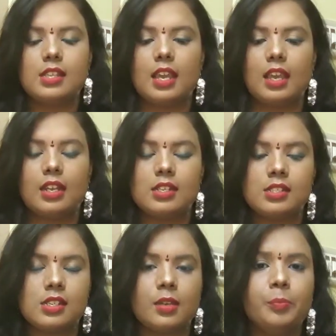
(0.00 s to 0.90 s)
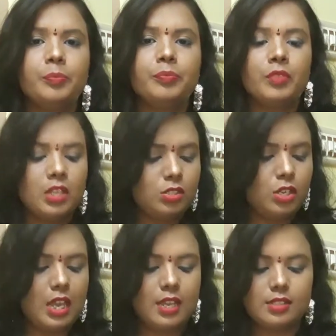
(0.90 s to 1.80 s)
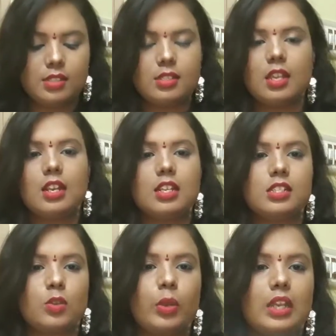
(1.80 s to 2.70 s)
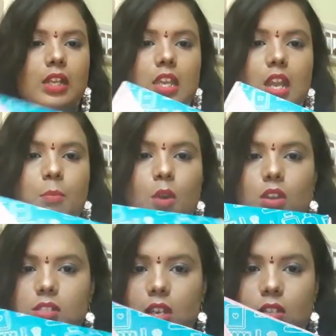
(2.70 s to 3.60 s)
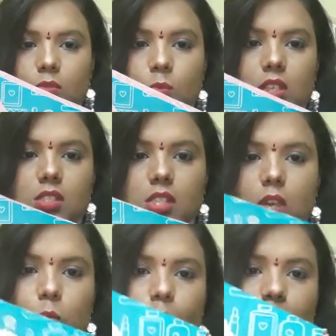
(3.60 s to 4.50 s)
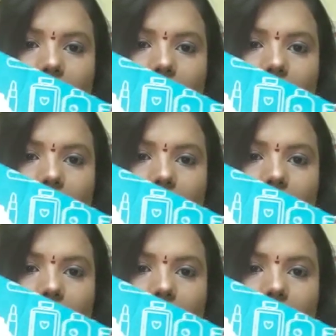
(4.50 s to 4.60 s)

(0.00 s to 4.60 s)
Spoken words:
And today, as I said, let's quickly unbox and we see what we